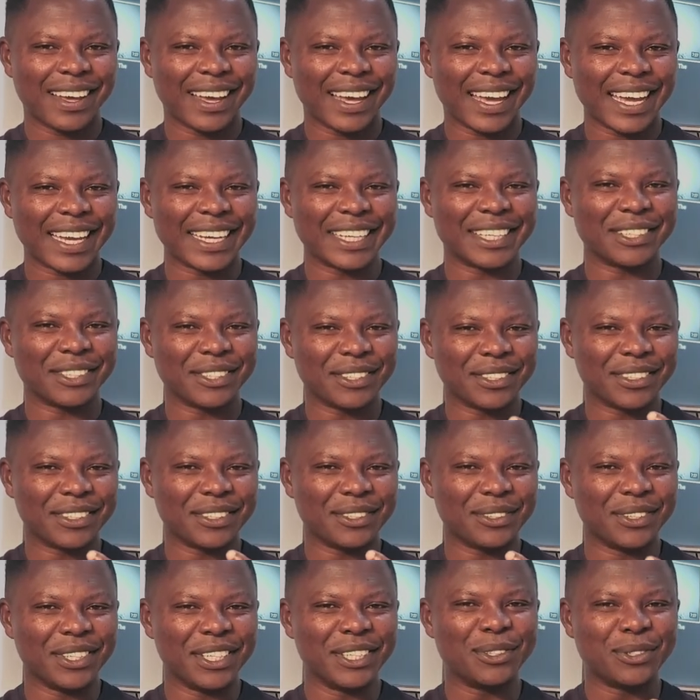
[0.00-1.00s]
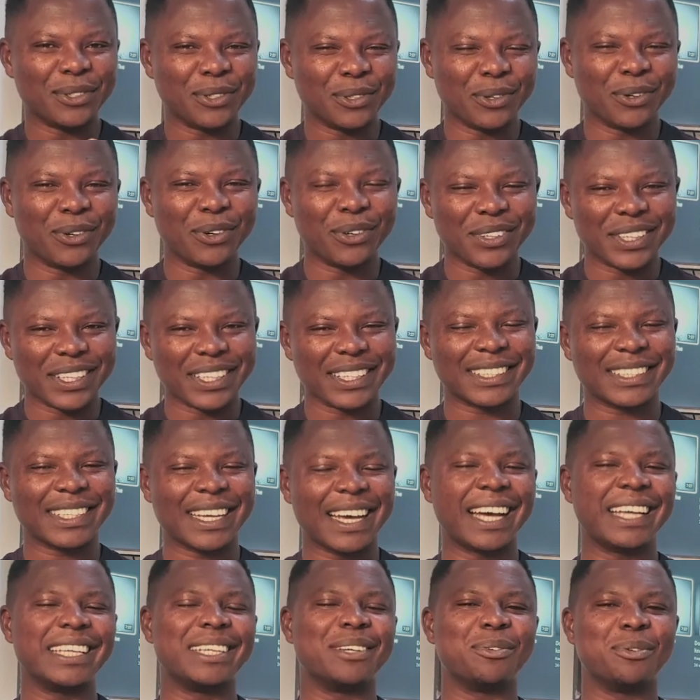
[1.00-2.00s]
And you need to know this
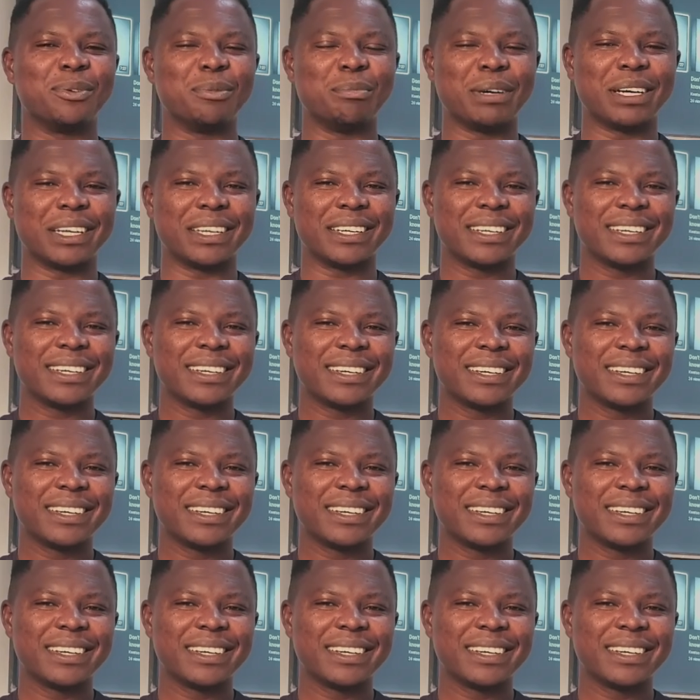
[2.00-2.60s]
as a woman.